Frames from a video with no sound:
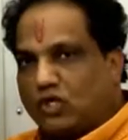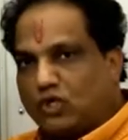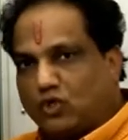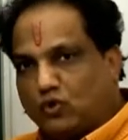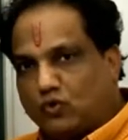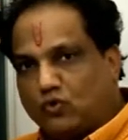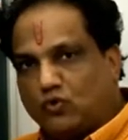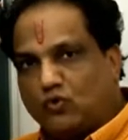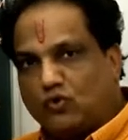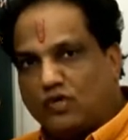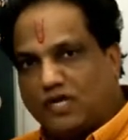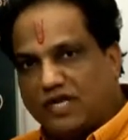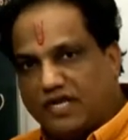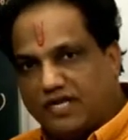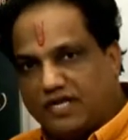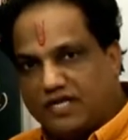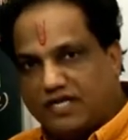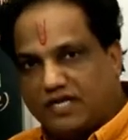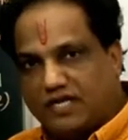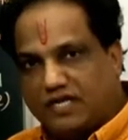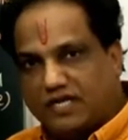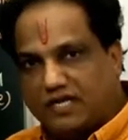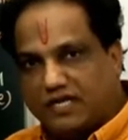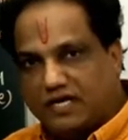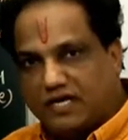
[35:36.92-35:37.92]
Two
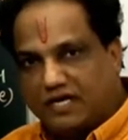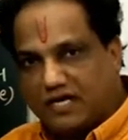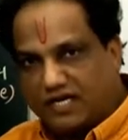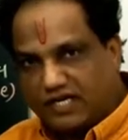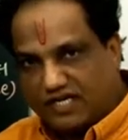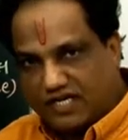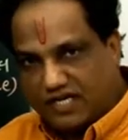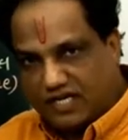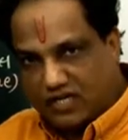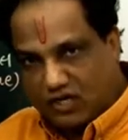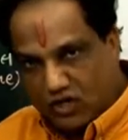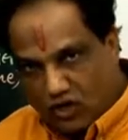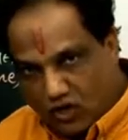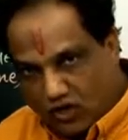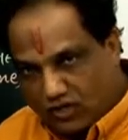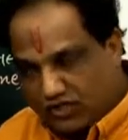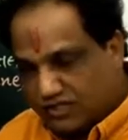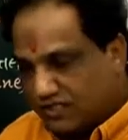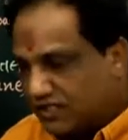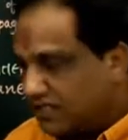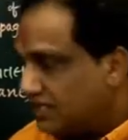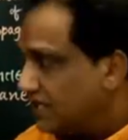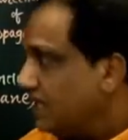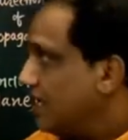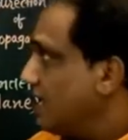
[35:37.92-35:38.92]
linear conducting
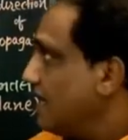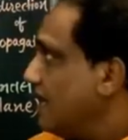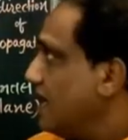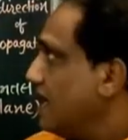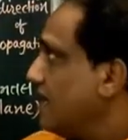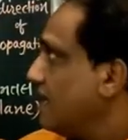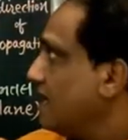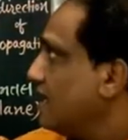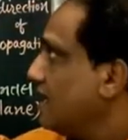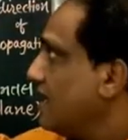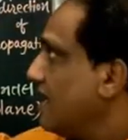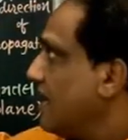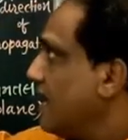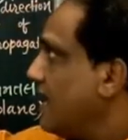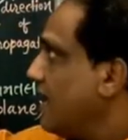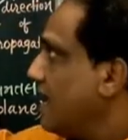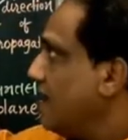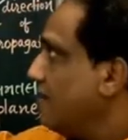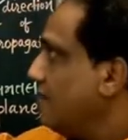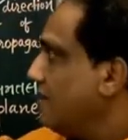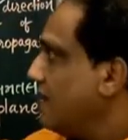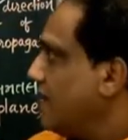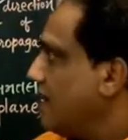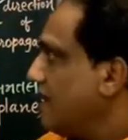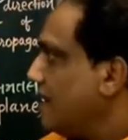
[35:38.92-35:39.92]
rods, they are
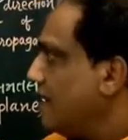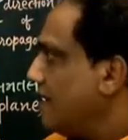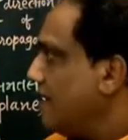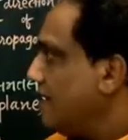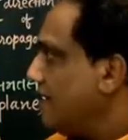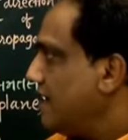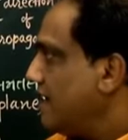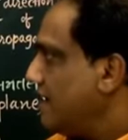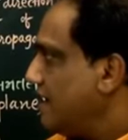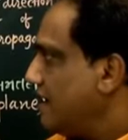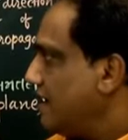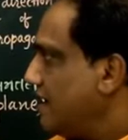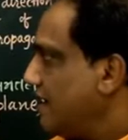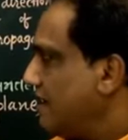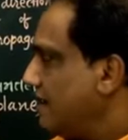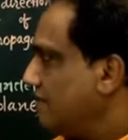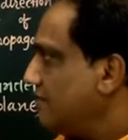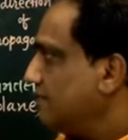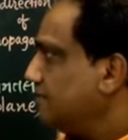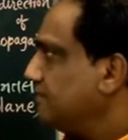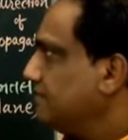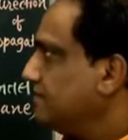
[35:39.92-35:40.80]
M and N.